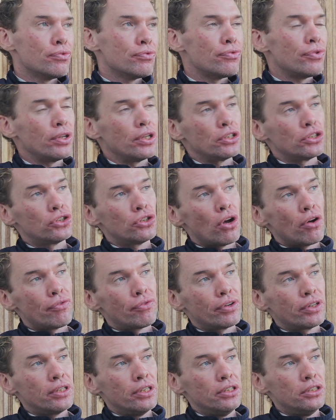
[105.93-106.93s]

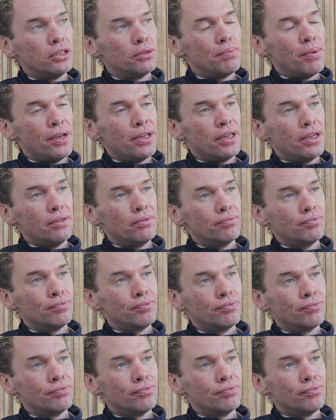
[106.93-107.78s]
philosophically speaking,